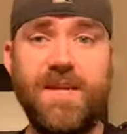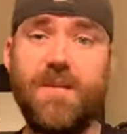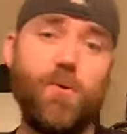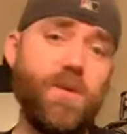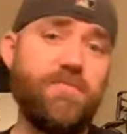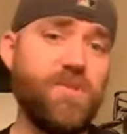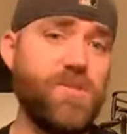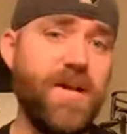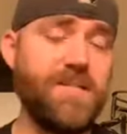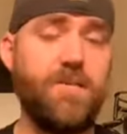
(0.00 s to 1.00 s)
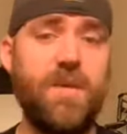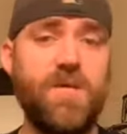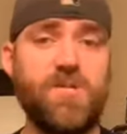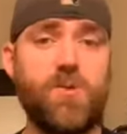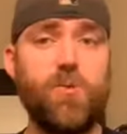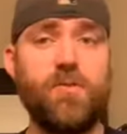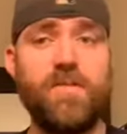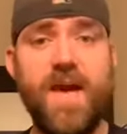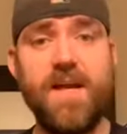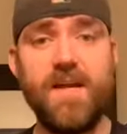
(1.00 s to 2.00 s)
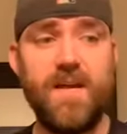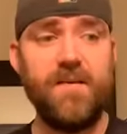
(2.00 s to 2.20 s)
They don't even check to make sure that